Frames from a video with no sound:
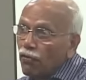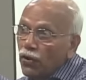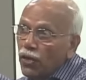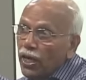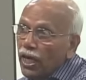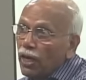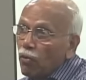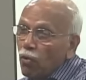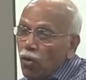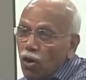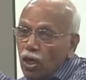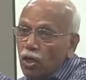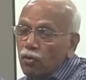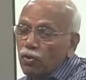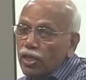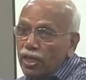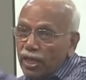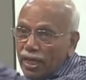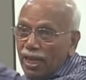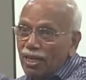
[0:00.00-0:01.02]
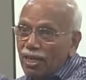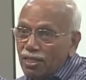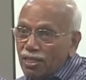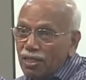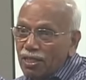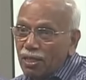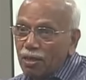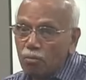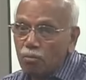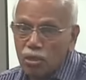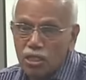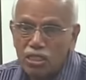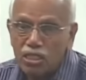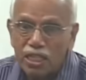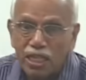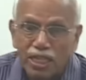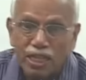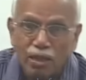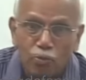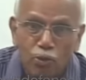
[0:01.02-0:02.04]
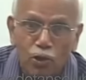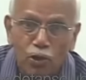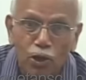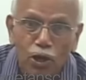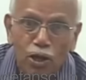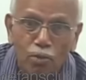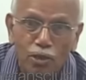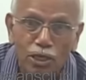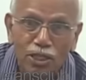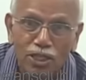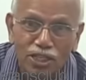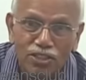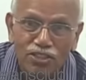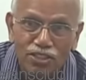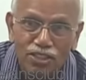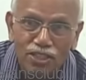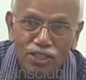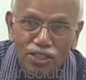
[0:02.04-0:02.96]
you can walk with the kings, but still keep your common touch.